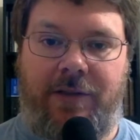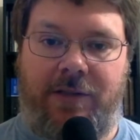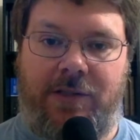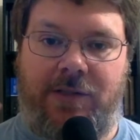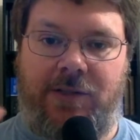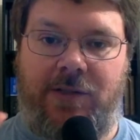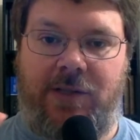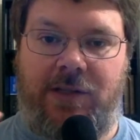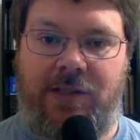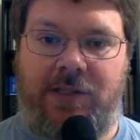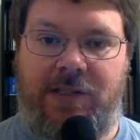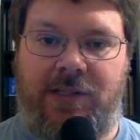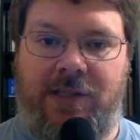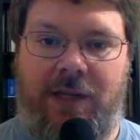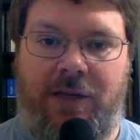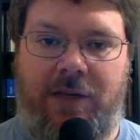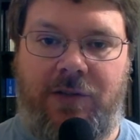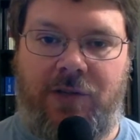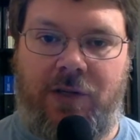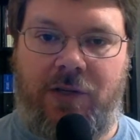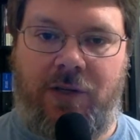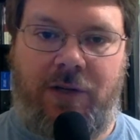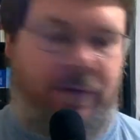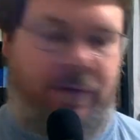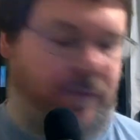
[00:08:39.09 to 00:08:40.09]
This is the
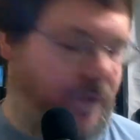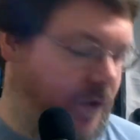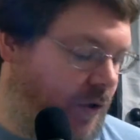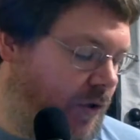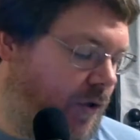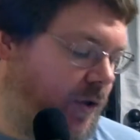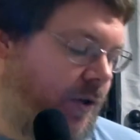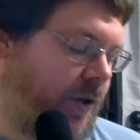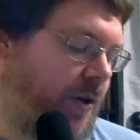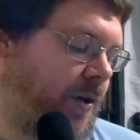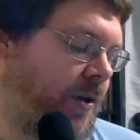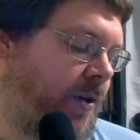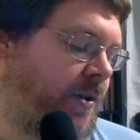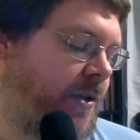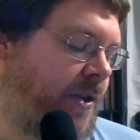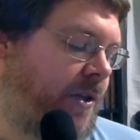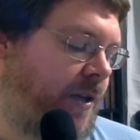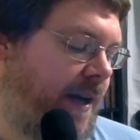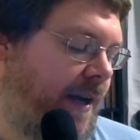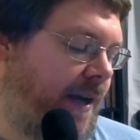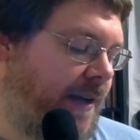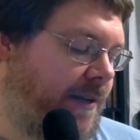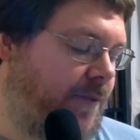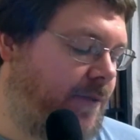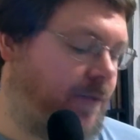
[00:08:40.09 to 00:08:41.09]
ascension of the church
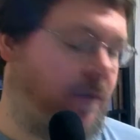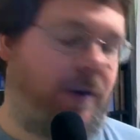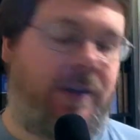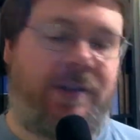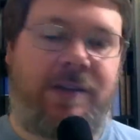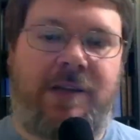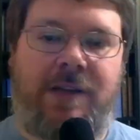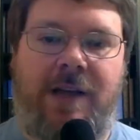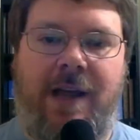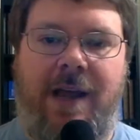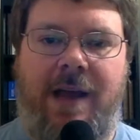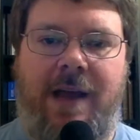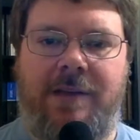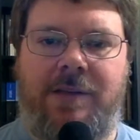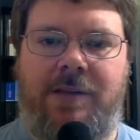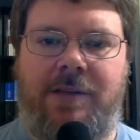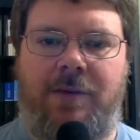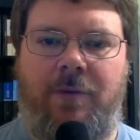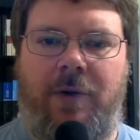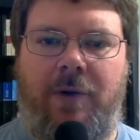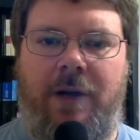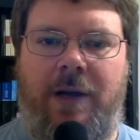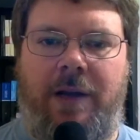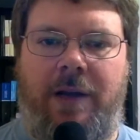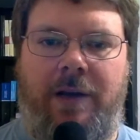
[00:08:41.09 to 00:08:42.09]
as once cast
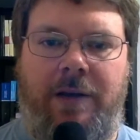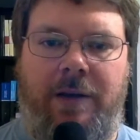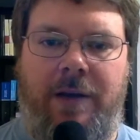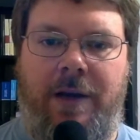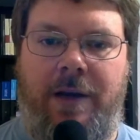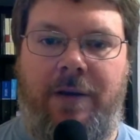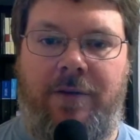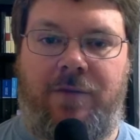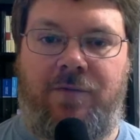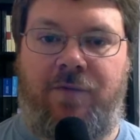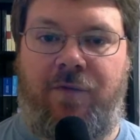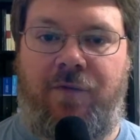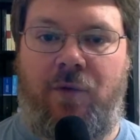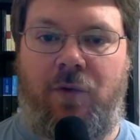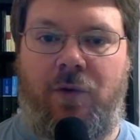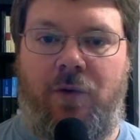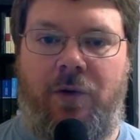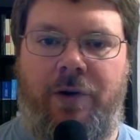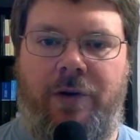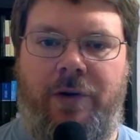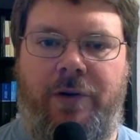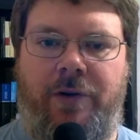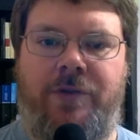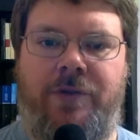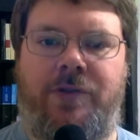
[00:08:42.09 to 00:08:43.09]
away
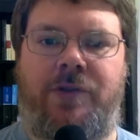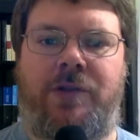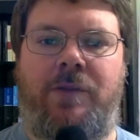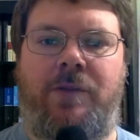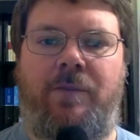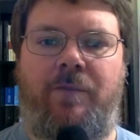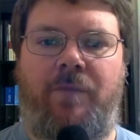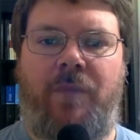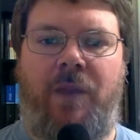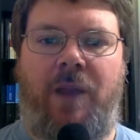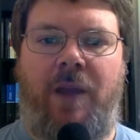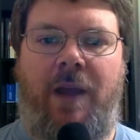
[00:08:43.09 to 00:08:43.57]
foreigners,